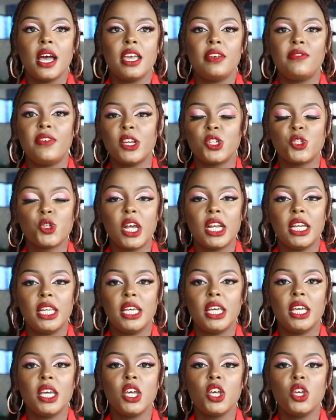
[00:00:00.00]

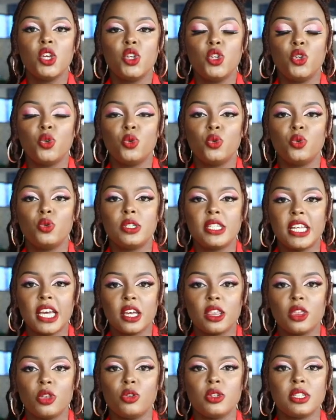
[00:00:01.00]
eventually you
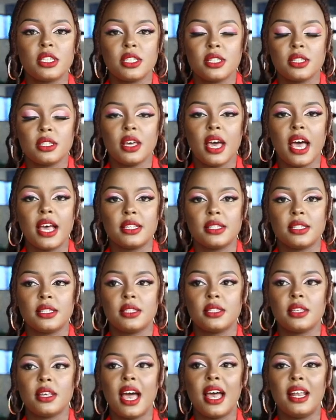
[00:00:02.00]
take those as
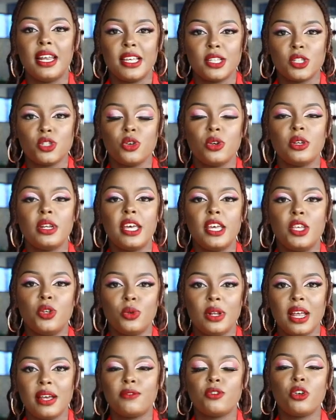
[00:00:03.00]
a lesson and
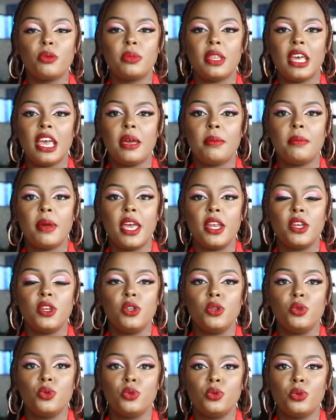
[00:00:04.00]
you learn from them
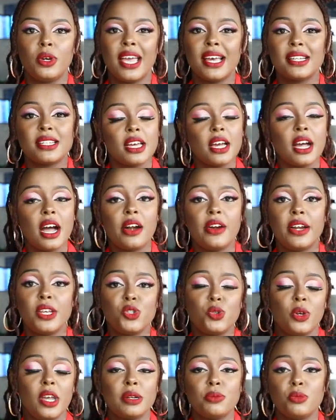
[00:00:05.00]
and you get
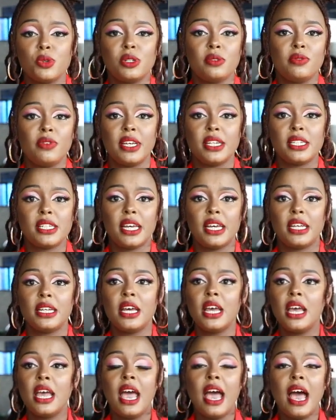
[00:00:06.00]
encouraged, you get
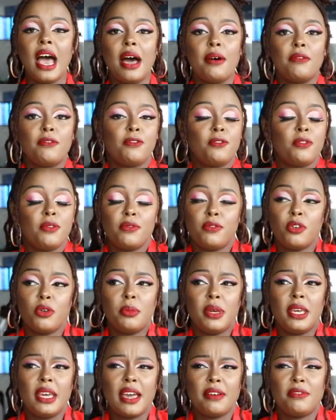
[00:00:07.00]
motivated, for
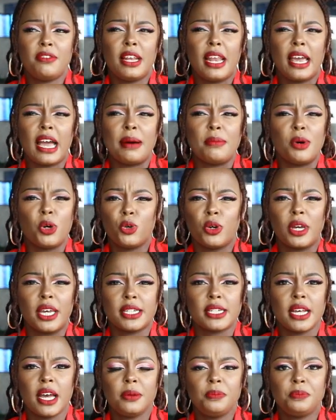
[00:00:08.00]
me, I feel like I'm a
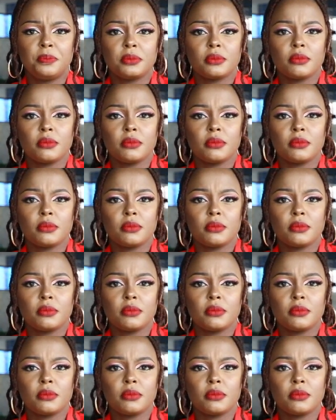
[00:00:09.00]
go-getter